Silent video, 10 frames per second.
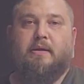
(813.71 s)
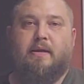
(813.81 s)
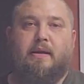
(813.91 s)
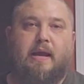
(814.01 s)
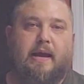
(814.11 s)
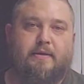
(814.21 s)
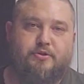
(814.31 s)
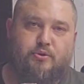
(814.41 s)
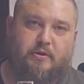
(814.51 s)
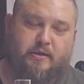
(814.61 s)
And
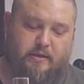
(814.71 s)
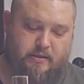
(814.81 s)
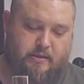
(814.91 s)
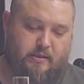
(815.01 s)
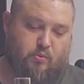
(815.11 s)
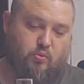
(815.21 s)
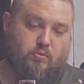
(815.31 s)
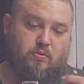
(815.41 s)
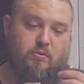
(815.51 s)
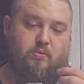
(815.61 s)
actually, it
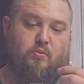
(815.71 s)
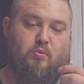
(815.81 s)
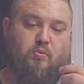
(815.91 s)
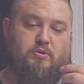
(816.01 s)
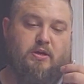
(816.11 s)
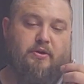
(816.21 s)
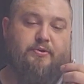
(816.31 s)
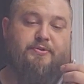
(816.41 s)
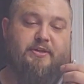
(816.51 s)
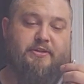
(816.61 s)
was
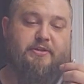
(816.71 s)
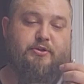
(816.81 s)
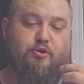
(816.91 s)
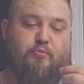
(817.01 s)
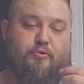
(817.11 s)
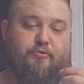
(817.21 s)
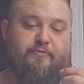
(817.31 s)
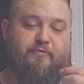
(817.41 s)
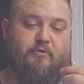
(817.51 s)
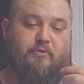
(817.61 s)
162 proof.